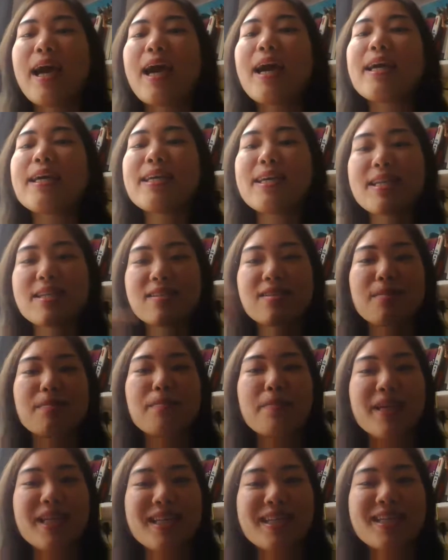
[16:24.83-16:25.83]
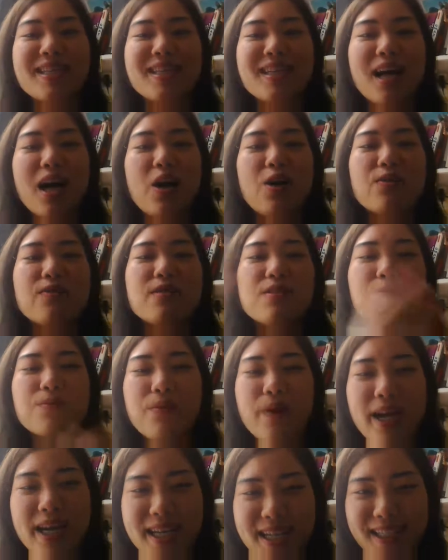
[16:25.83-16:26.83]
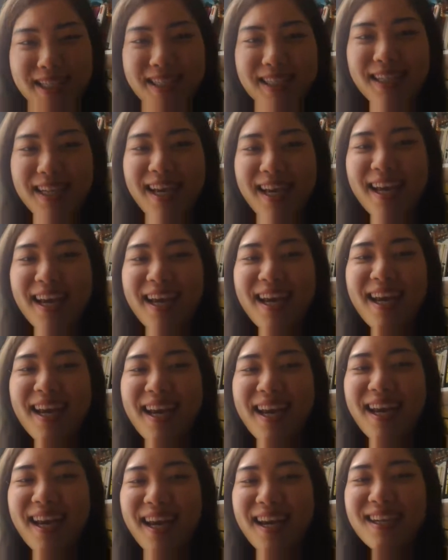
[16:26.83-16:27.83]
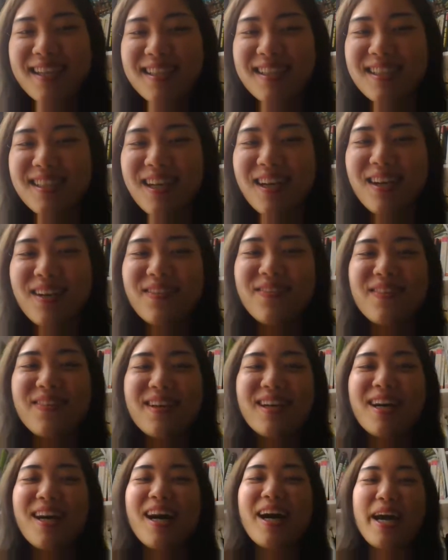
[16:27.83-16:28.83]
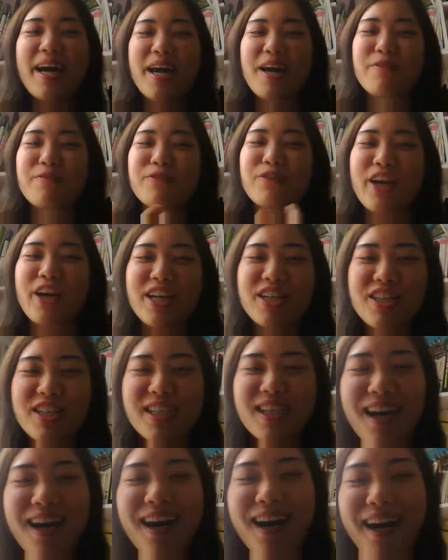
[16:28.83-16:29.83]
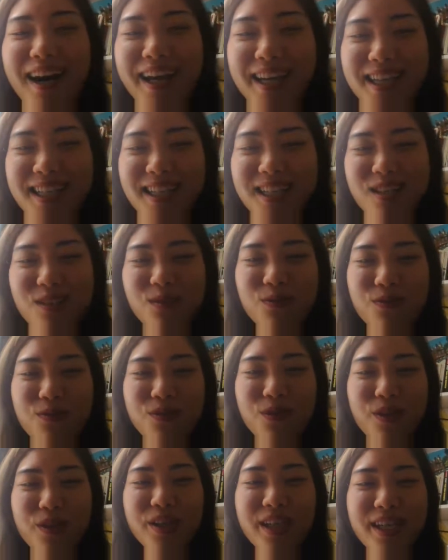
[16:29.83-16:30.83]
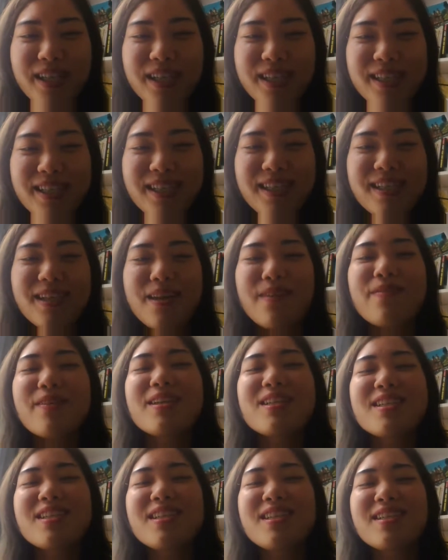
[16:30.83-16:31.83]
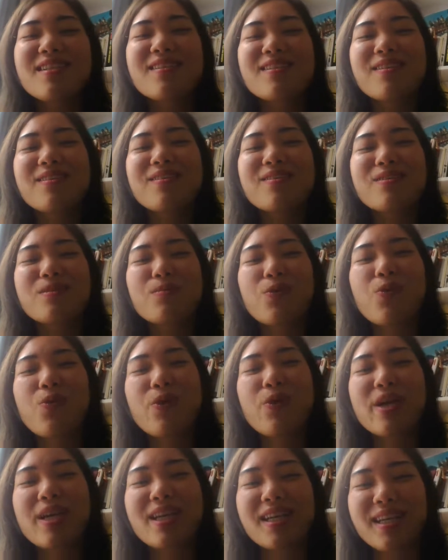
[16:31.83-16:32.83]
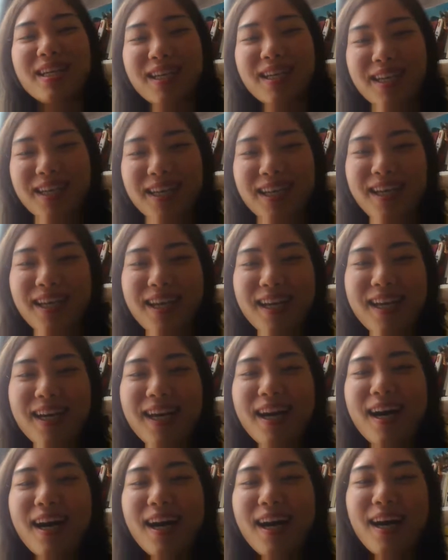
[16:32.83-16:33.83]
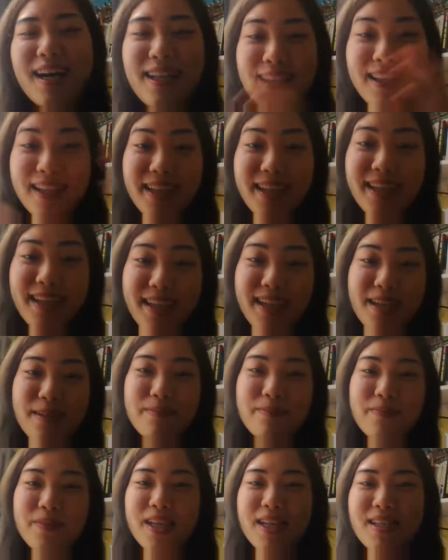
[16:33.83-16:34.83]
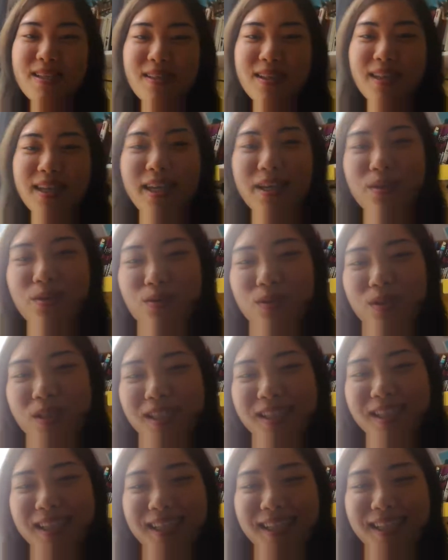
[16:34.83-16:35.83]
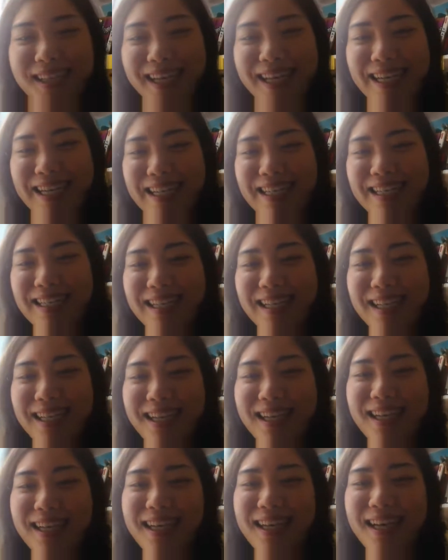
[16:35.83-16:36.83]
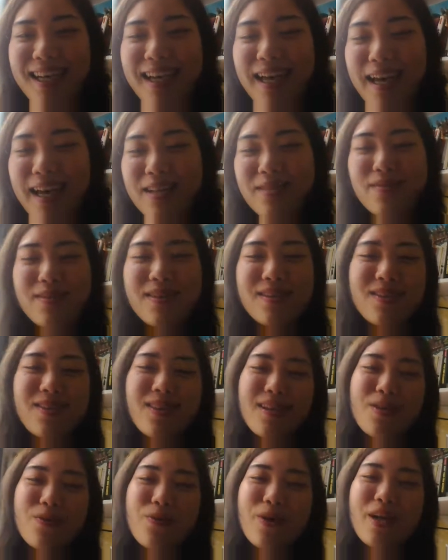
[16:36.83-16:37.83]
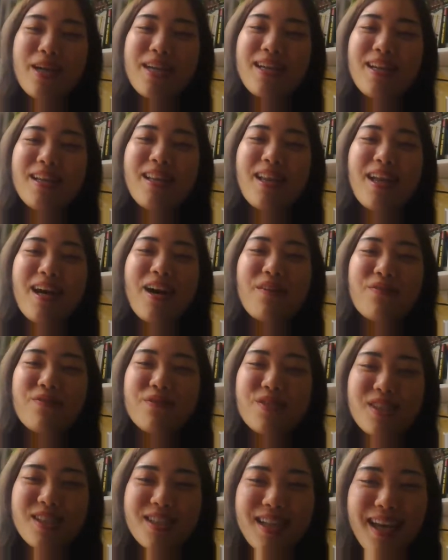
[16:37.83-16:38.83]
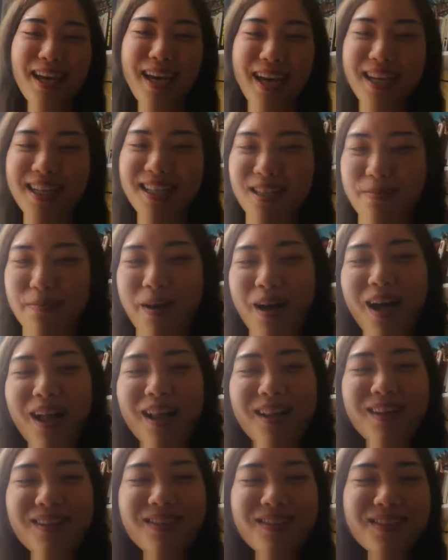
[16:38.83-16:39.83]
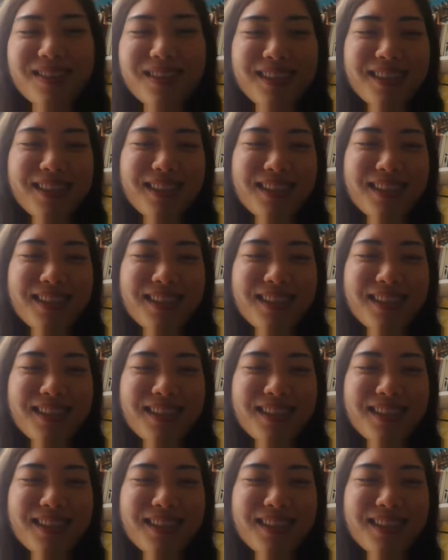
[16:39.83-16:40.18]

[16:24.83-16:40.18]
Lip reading: He's a bit overweight and of average height for a 7 years old boy. I think he's cute kid, especially when he laughs and smiles.